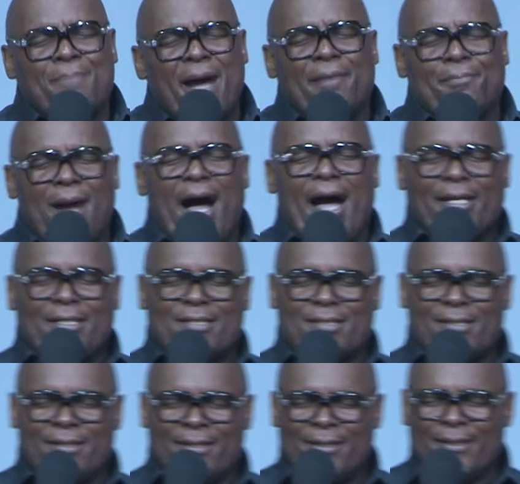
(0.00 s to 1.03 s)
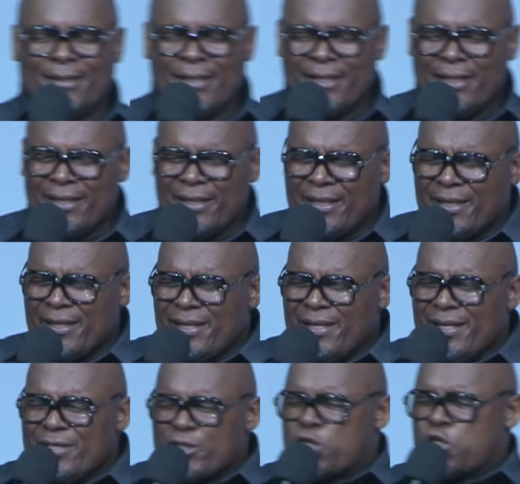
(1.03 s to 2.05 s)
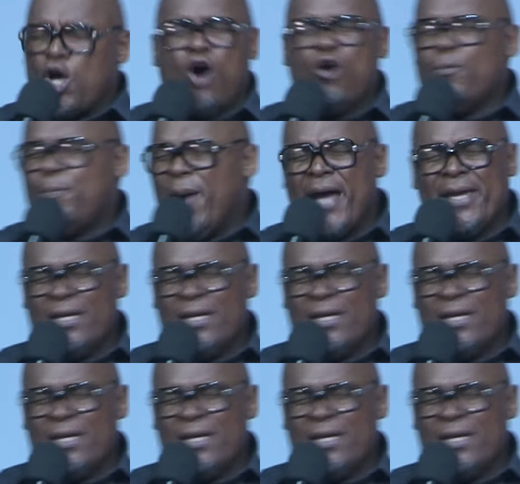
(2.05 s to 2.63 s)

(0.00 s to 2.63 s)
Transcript: my mind, sober